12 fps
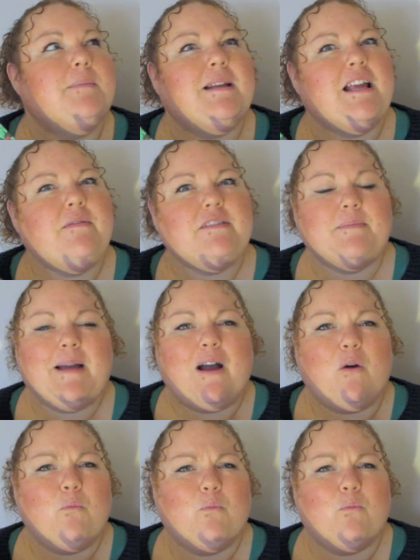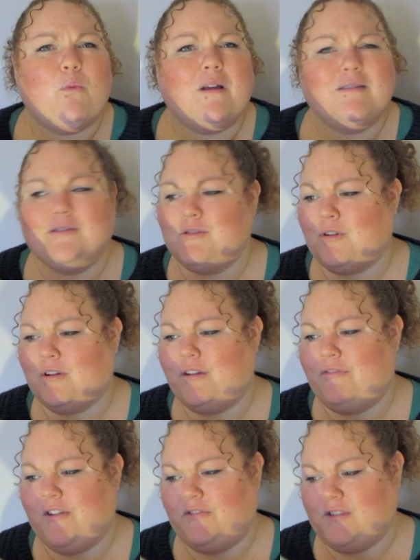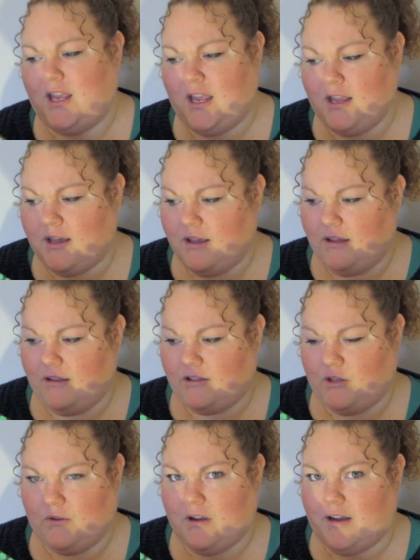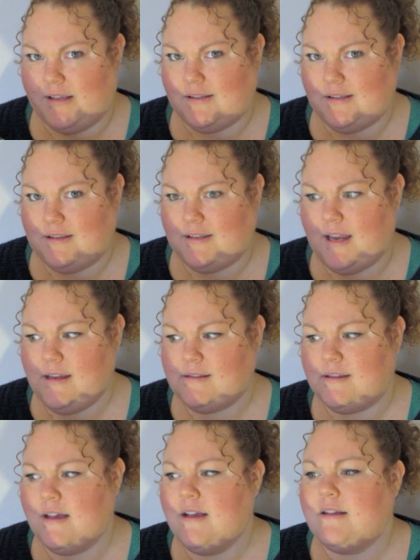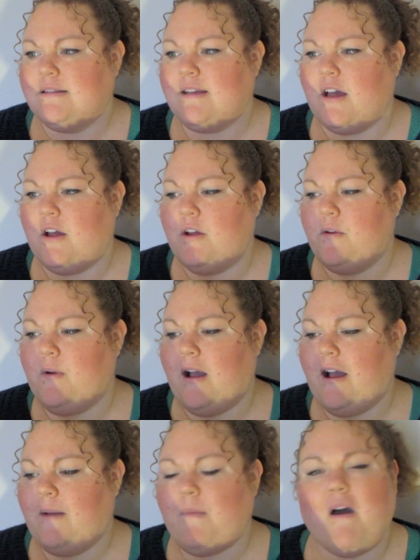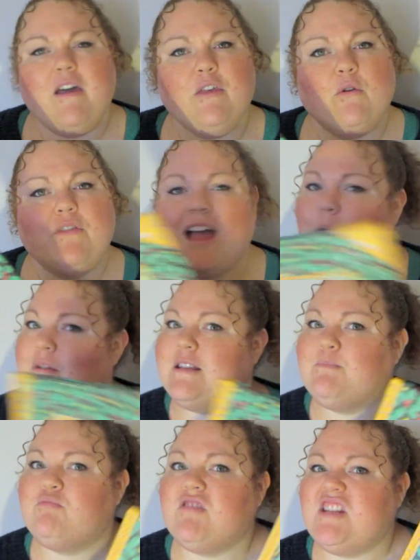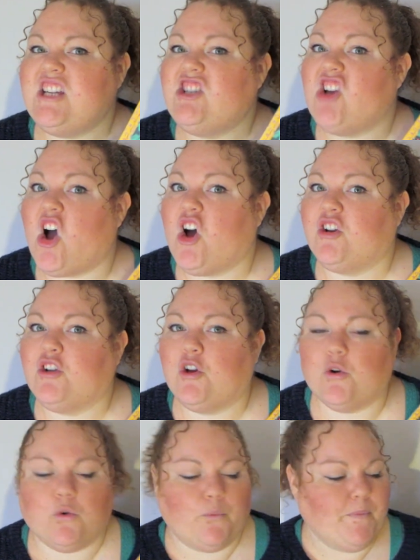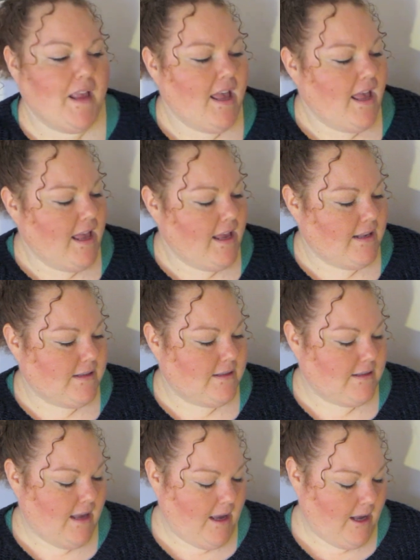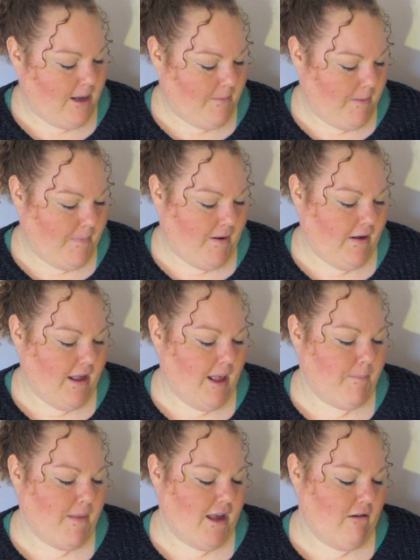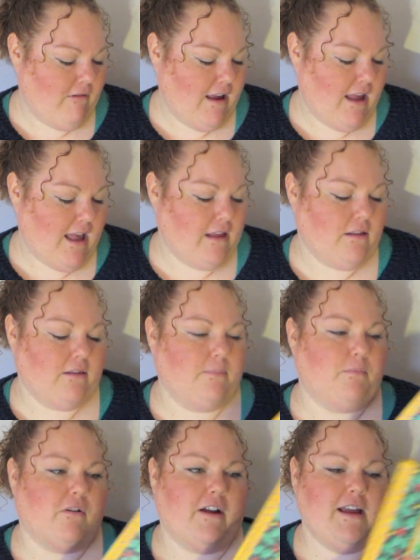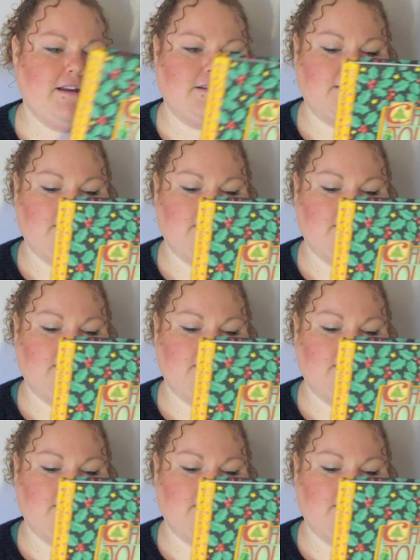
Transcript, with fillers: I believe is about $1.50 to you guys in the States. So I thought that was pretty darn cool. It's by Mary Engelbreit.